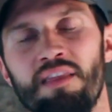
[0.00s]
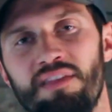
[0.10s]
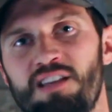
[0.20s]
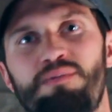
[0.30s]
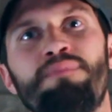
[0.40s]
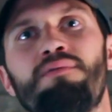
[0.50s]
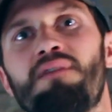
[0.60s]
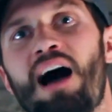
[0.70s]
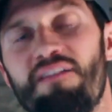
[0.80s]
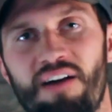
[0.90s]
These people,
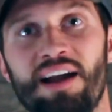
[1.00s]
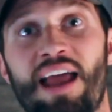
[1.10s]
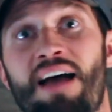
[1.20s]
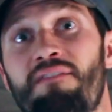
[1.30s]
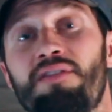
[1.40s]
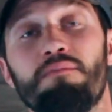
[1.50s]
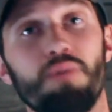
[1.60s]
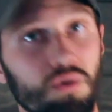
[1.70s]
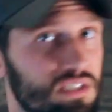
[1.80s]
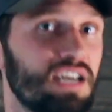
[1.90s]
I find, have the
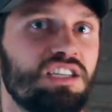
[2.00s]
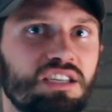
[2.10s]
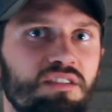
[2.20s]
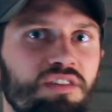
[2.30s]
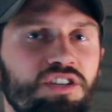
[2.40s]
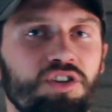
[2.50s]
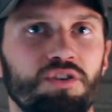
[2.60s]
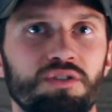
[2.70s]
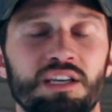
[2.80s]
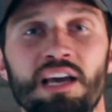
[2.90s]
most digestive
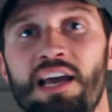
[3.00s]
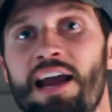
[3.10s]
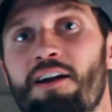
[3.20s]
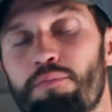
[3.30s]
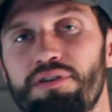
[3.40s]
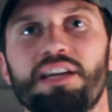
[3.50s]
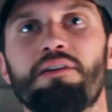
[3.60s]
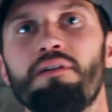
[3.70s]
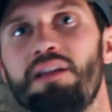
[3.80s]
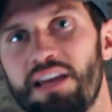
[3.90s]
issues and are
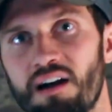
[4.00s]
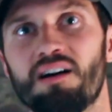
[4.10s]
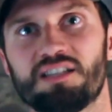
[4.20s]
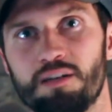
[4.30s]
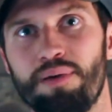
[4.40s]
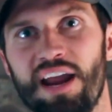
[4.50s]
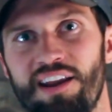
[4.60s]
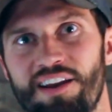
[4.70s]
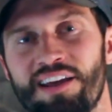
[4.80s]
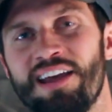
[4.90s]
particularly
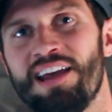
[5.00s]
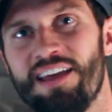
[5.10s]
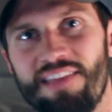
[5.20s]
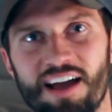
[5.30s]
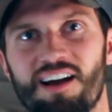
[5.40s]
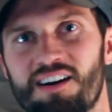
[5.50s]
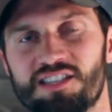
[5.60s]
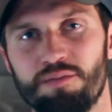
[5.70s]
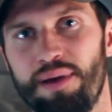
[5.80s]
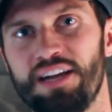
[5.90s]
constipated, and that
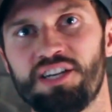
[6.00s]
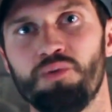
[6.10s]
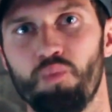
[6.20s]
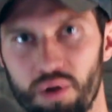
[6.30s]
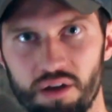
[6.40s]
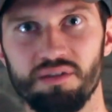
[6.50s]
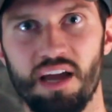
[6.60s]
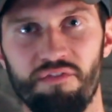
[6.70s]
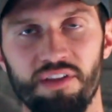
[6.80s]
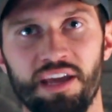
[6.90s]
constipation will
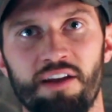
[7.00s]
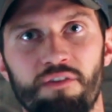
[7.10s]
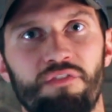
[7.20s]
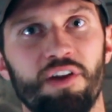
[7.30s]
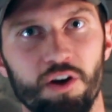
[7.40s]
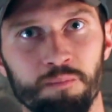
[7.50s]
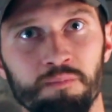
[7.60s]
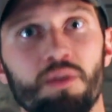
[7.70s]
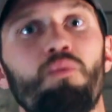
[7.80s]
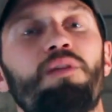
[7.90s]
definitely interfere
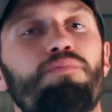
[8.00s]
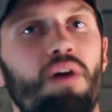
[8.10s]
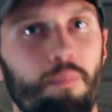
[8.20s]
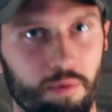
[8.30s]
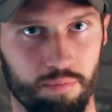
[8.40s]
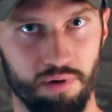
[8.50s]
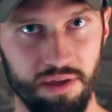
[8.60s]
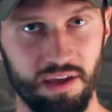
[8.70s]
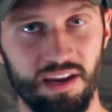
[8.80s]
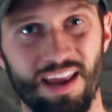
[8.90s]
with proper
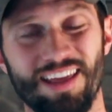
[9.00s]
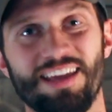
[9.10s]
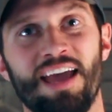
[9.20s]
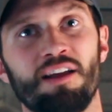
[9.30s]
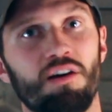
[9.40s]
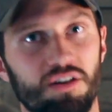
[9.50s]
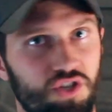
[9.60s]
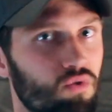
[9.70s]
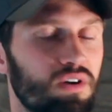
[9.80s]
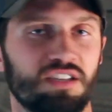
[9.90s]
breathing, and it can cause
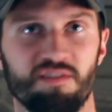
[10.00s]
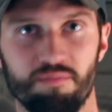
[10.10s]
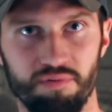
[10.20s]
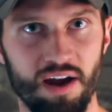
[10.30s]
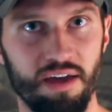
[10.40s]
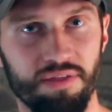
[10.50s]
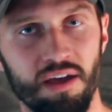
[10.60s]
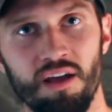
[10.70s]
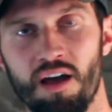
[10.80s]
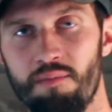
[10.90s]
shortness of breath,
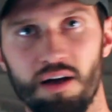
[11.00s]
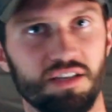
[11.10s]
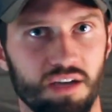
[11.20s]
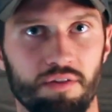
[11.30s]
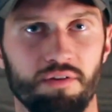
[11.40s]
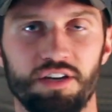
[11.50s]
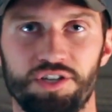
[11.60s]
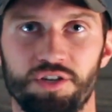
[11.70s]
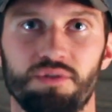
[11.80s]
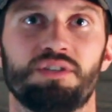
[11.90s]
amongst other
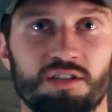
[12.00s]
issues.